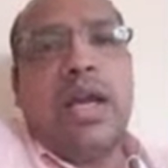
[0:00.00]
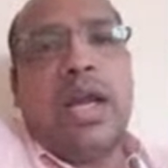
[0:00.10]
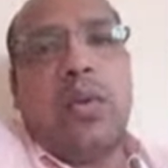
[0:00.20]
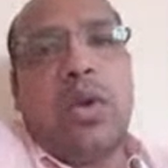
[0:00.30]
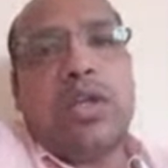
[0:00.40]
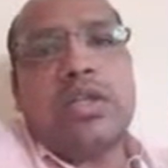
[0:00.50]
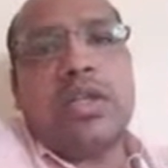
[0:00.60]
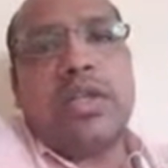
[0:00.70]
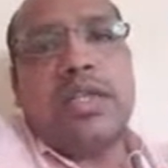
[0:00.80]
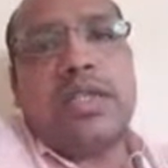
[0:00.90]
And what
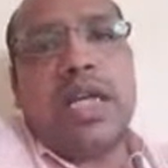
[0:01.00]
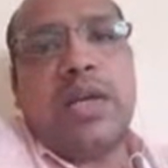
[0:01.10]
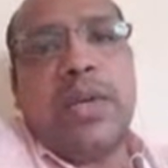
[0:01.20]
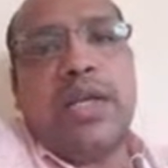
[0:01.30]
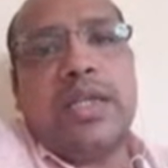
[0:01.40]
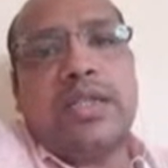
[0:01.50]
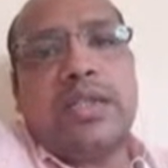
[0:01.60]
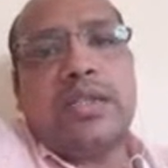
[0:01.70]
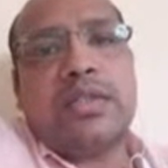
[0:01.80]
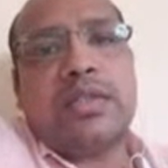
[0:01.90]
is the
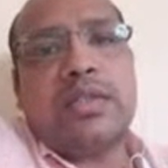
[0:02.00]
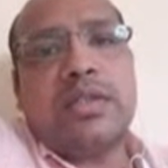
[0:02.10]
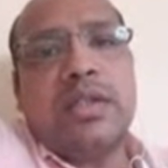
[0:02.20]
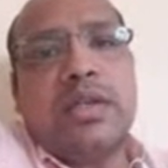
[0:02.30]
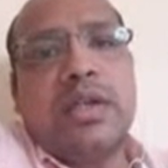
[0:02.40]
disadvantages?